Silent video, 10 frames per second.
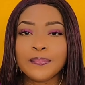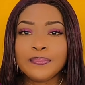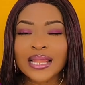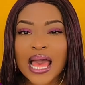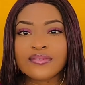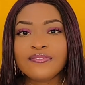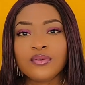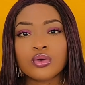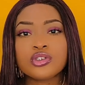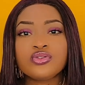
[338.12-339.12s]
blood
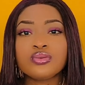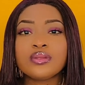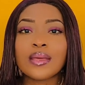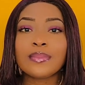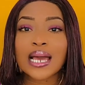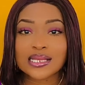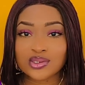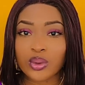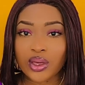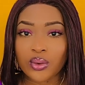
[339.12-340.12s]
flows through them
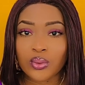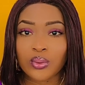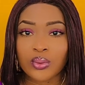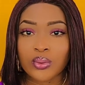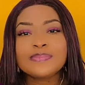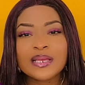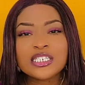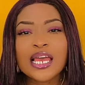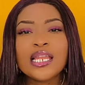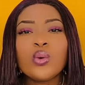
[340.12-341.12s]
as well,
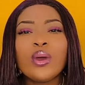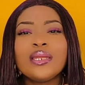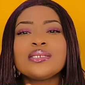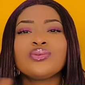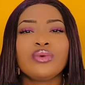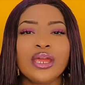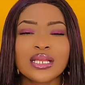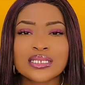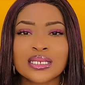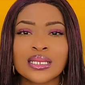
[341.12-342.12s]
especially when it's
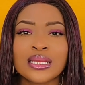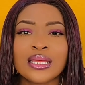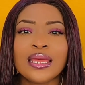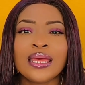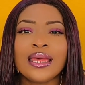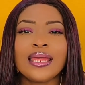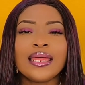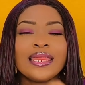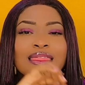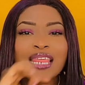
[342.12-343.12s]
erect.
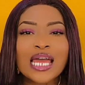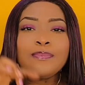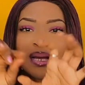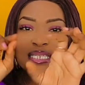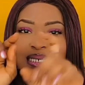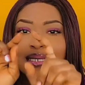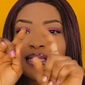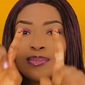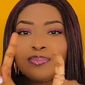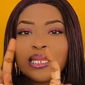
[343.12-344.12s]
That
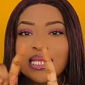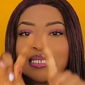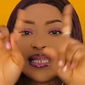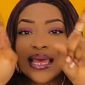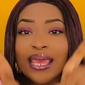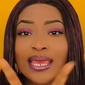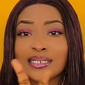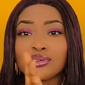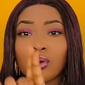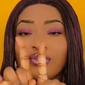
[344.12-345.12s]
particular place, the
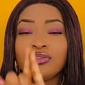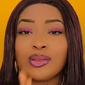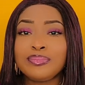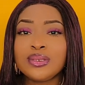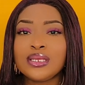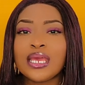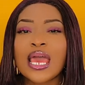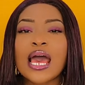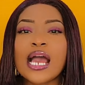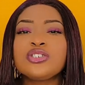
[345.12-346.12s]
head of the P,
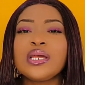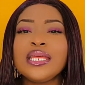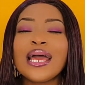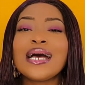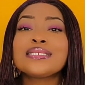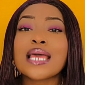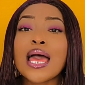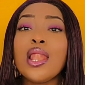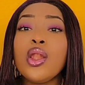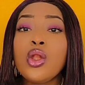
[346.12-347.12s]
actually has
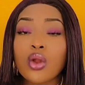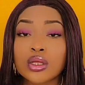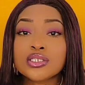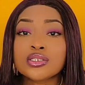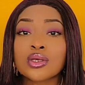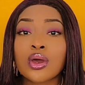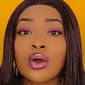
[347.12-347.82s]
a lot